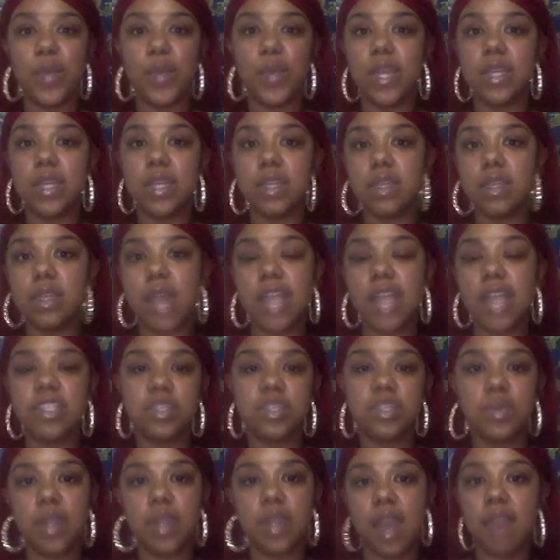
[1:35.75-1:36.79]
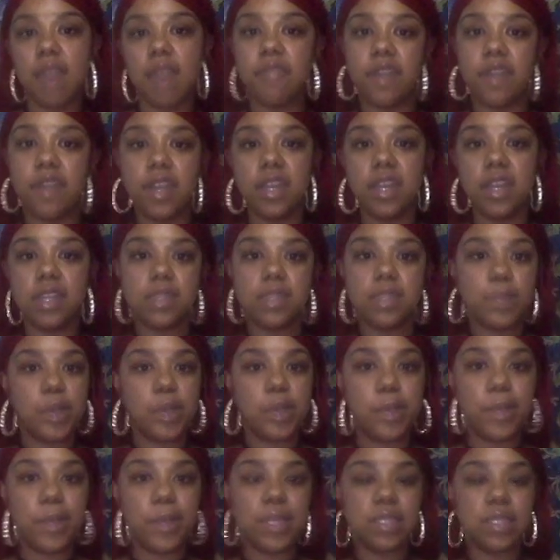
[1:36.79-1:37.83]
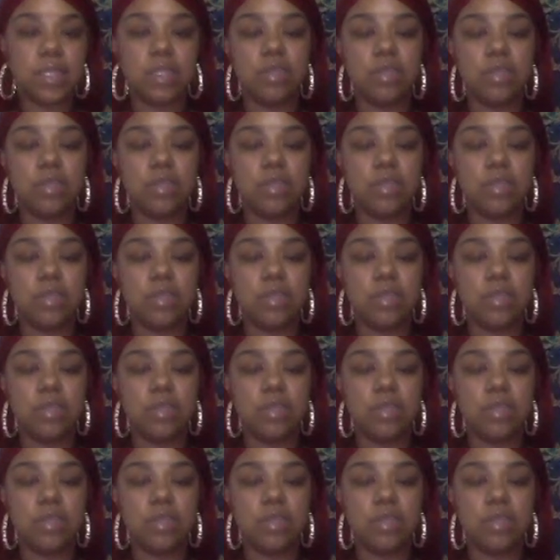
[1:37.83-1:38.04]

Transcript: when I just want to have fun and experiment,